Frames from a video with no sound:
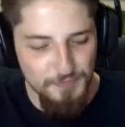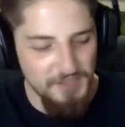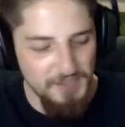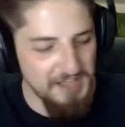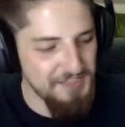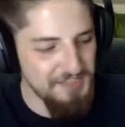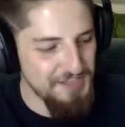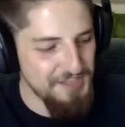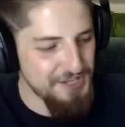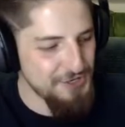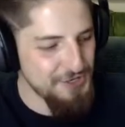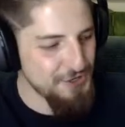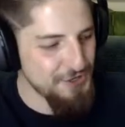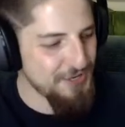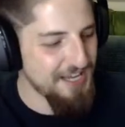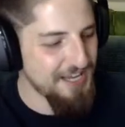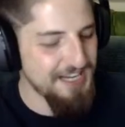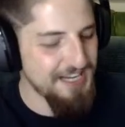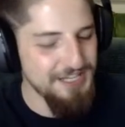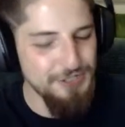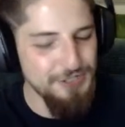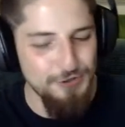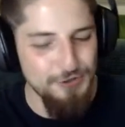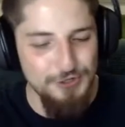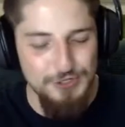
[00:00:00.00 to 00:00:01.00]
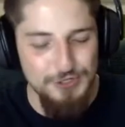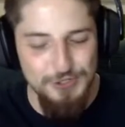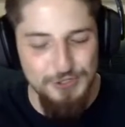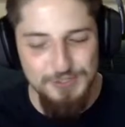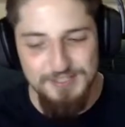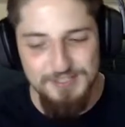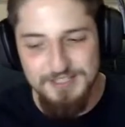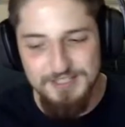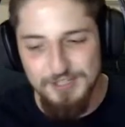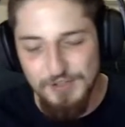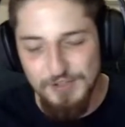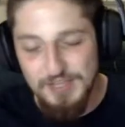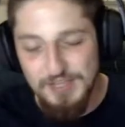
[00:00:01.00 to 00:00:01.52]
and then you get
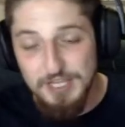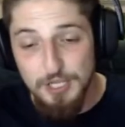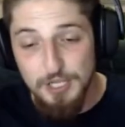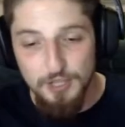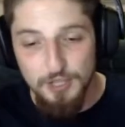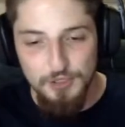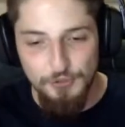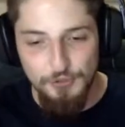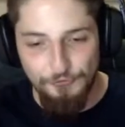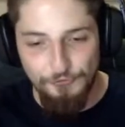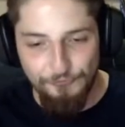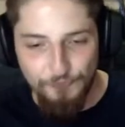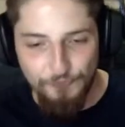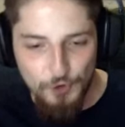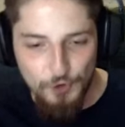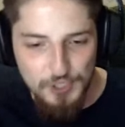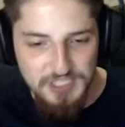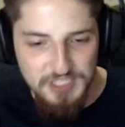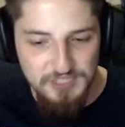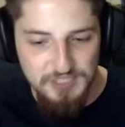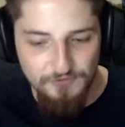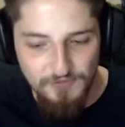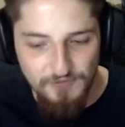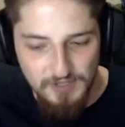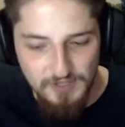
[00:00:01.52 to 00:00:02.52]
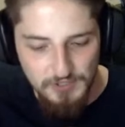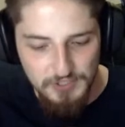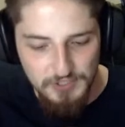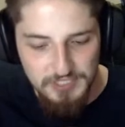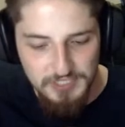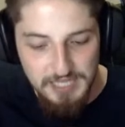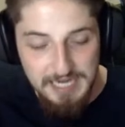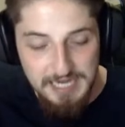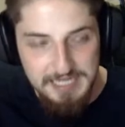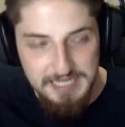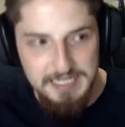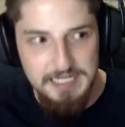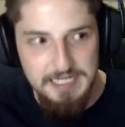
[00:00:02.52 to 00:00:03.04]
introduced to like the first villain,
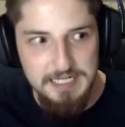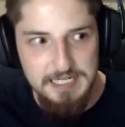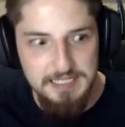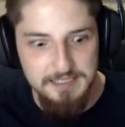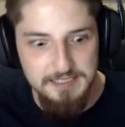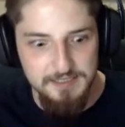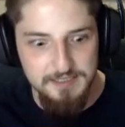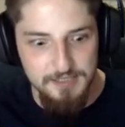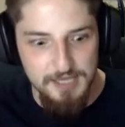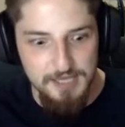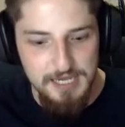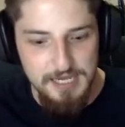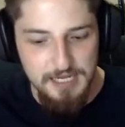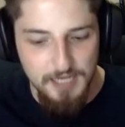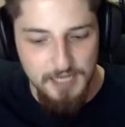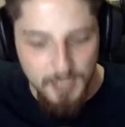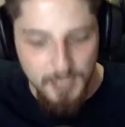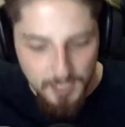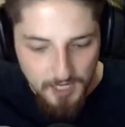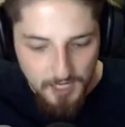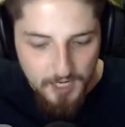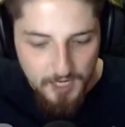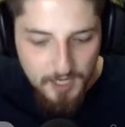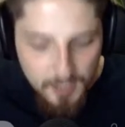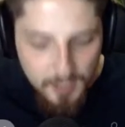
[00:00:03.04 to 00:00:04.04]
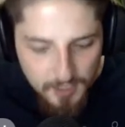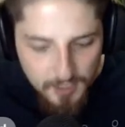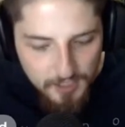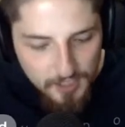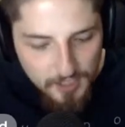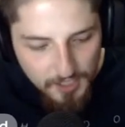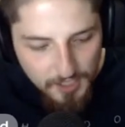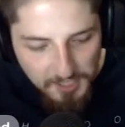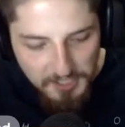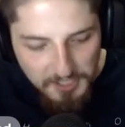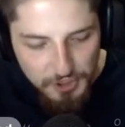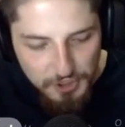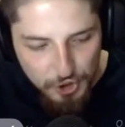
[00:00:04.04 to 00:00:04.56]
and he's like
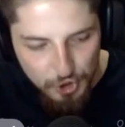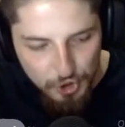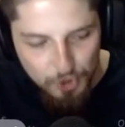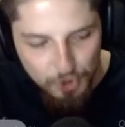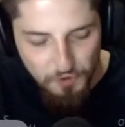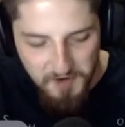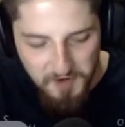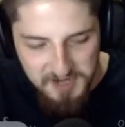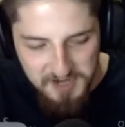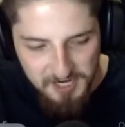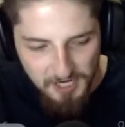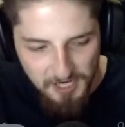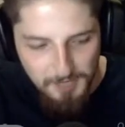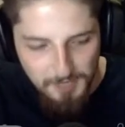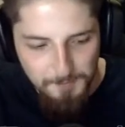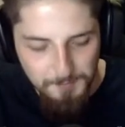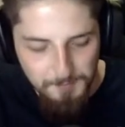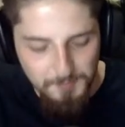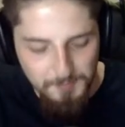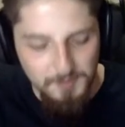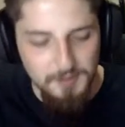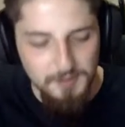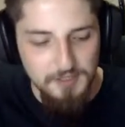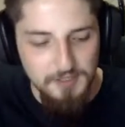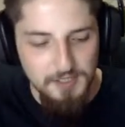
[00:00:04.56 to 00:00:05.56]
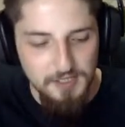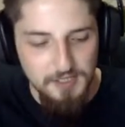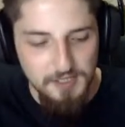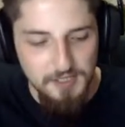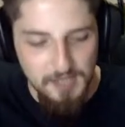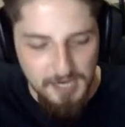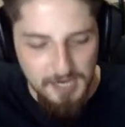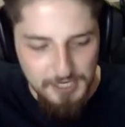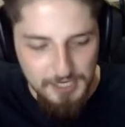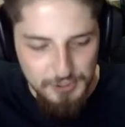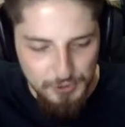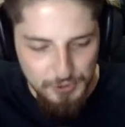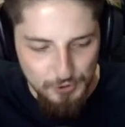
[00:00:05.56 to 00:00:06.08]
straight up
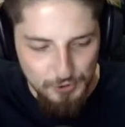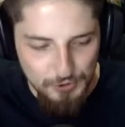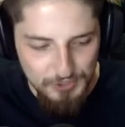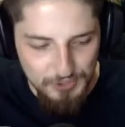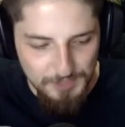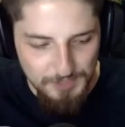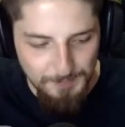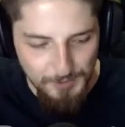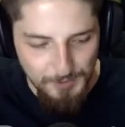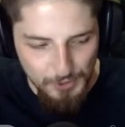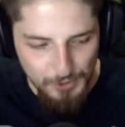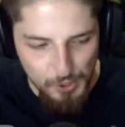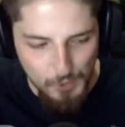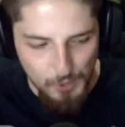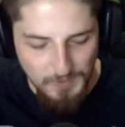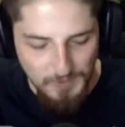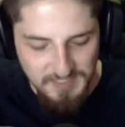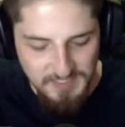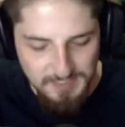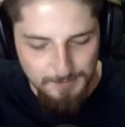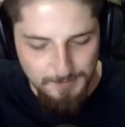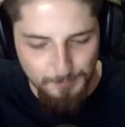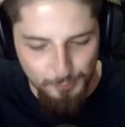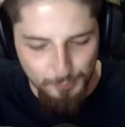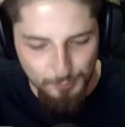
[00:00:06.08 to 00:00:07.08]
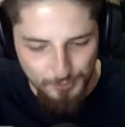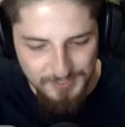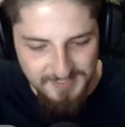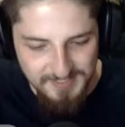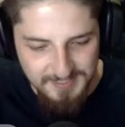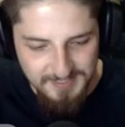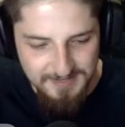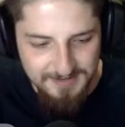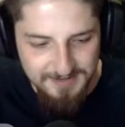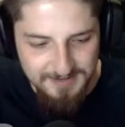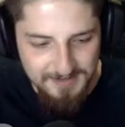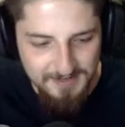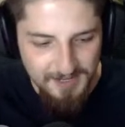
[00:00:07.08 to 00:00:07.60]
a dude that belongs in
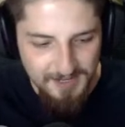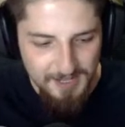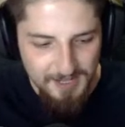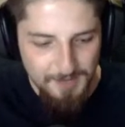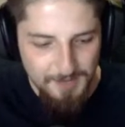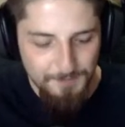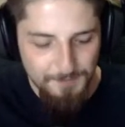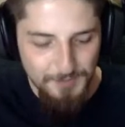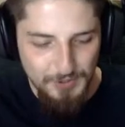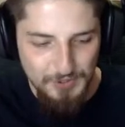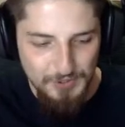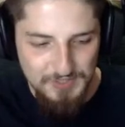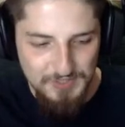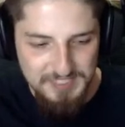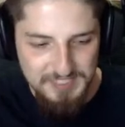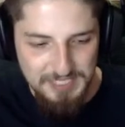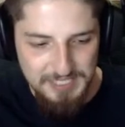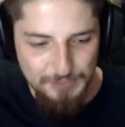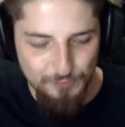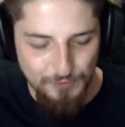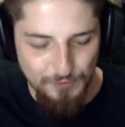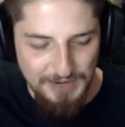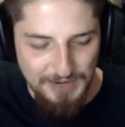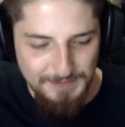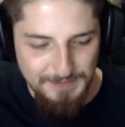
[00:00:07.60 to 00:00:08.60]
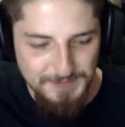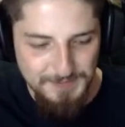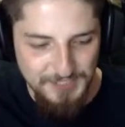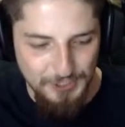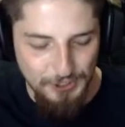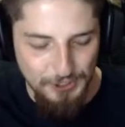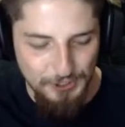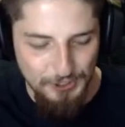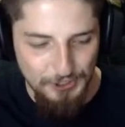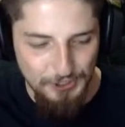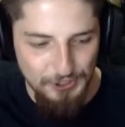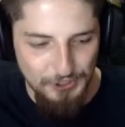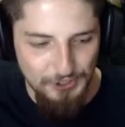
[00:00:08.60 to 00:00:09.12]
prison because he rapes a
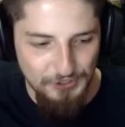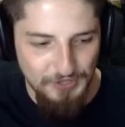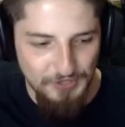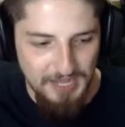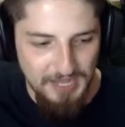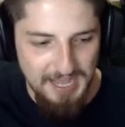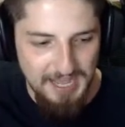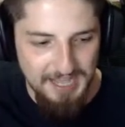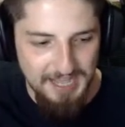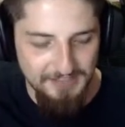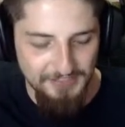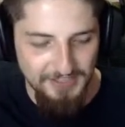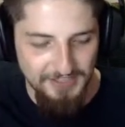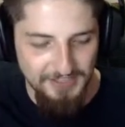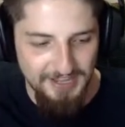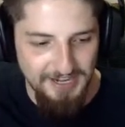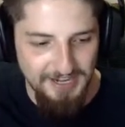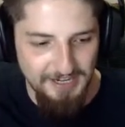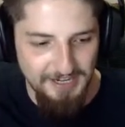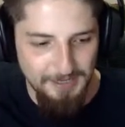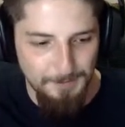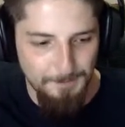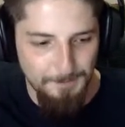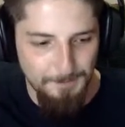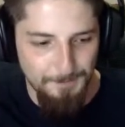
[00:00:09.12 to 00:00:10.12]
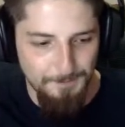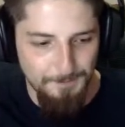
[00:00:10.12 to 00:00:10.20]
girl and like